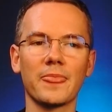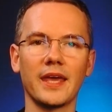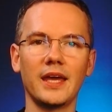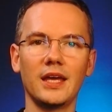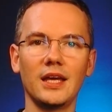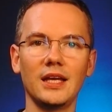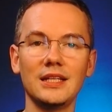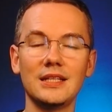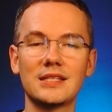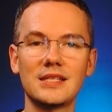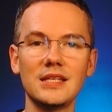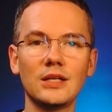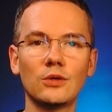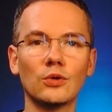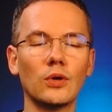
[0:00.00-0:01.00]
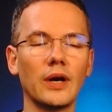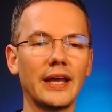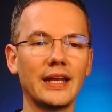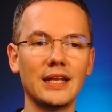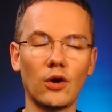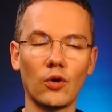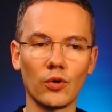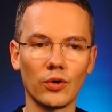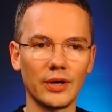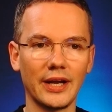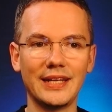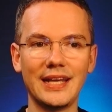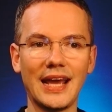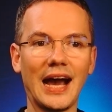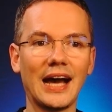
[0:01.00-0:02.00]
in SQL or
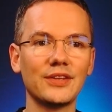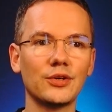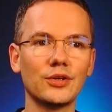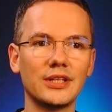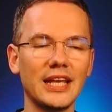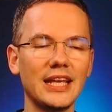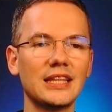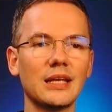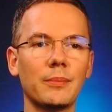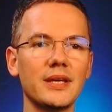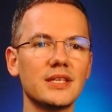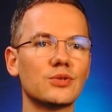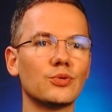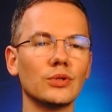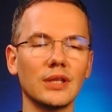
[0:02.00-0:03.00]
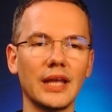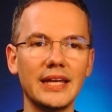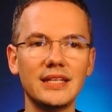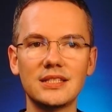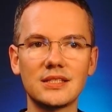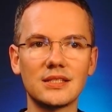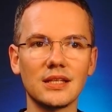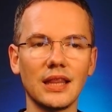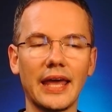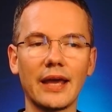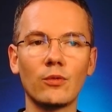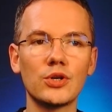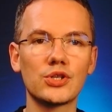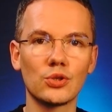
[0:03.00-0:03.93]
any other database related language,